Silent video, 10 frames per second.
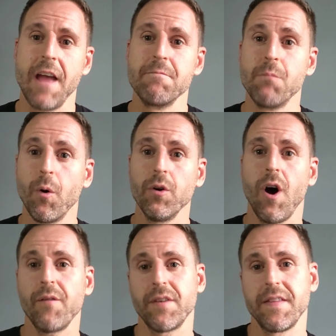and more
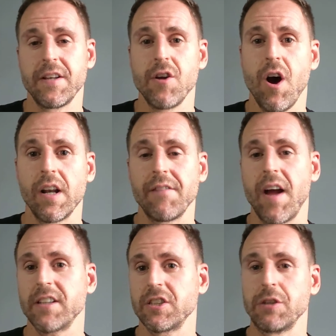often than not, I've
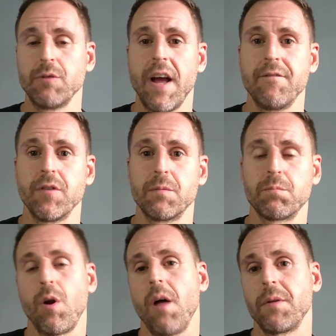actually read for
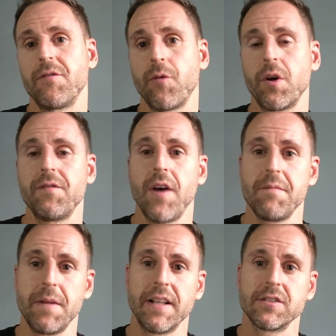probably
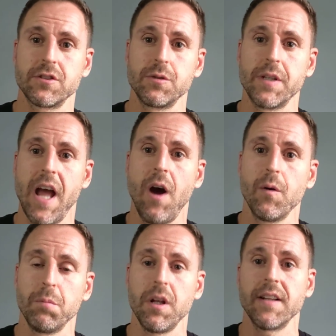45 minutes to an
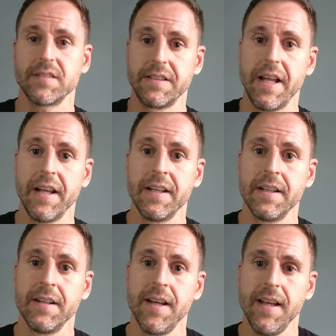hour plus a day
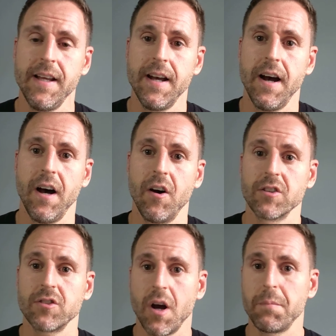uh,
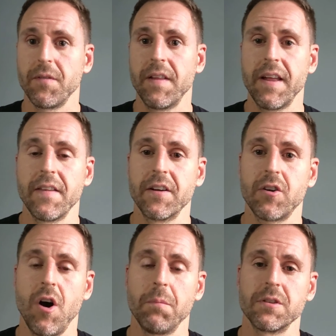on top of the other
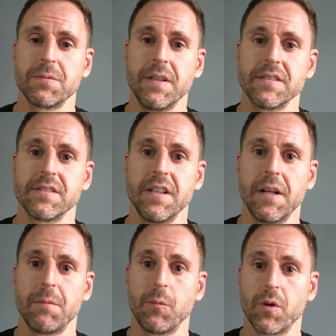accomplishments
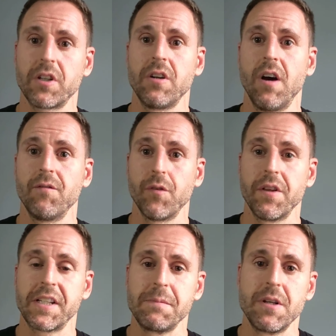that I've been working on for
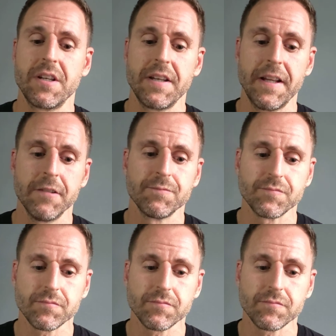the community.